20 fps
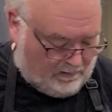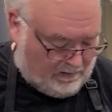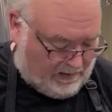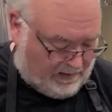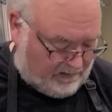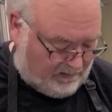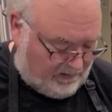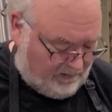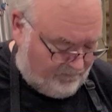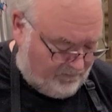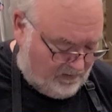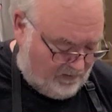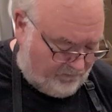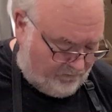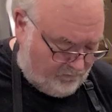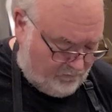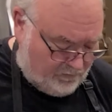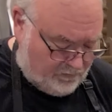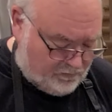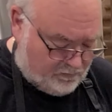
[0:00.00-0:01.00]
and leave enough
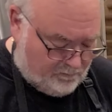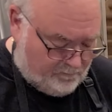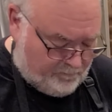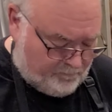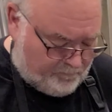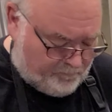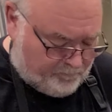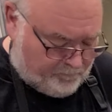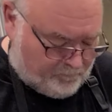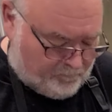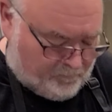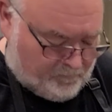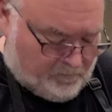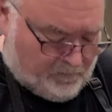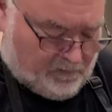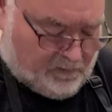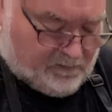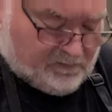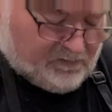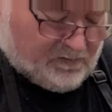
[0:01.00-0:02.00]
room
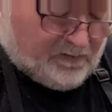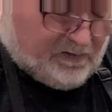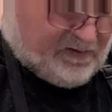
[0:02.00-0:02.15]
so